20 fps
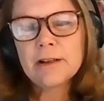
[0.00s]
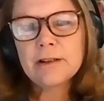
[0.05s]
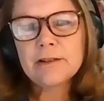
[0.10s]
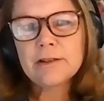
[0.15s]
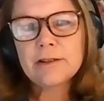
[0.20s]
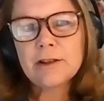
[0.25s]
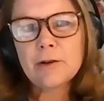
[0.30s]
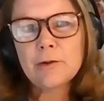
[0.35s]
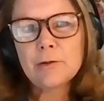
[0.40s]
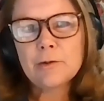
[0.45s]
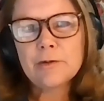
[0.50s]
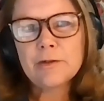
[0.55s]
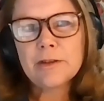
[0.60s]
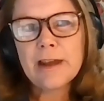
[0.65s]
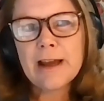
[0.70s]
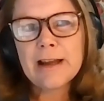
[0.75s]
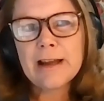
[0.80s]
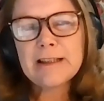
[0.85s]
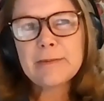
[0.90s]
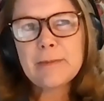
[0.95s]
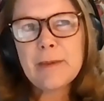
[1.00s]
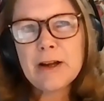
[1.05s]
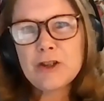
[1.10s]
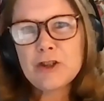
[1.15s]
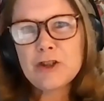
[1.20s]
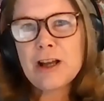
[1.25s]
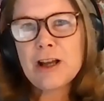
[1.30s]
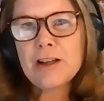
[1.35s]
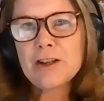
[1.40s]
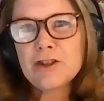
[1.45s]
So that's yeah. my
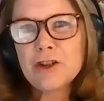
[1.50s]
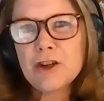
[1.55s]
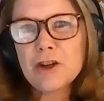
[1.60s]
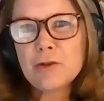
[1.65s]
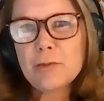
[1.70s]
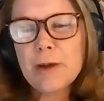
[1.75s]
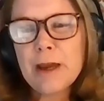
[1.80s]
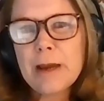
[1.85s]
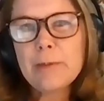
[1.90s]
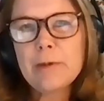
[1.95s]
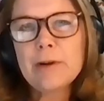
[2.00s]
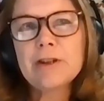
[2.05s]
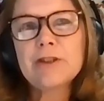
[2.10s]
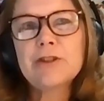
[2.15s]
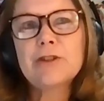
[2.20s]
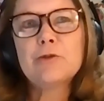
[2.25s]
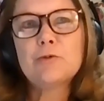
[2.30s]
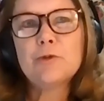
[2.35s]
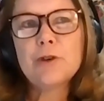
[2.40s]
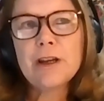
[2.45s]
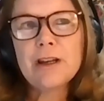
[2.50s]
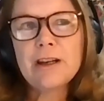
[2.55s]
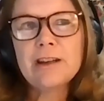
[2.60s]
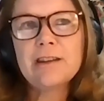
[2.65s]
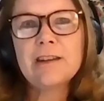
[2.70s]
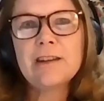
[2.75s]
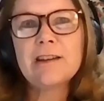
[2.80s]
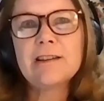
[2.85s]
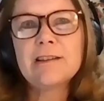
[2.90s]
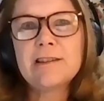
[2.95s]
challenge to other people as they're
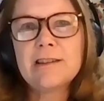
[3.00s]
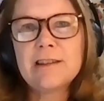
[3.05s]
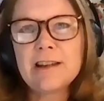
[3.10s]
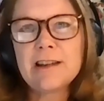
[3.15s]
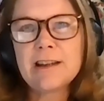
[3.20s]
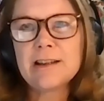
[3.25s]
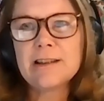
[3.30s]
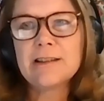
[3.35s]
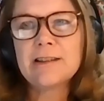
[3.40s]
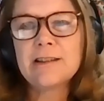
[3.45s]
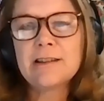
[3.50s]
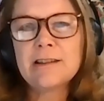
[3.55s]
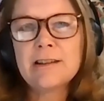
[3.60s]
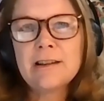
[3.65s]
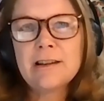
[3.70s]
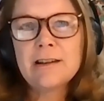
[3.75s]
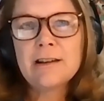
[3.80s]
reading this is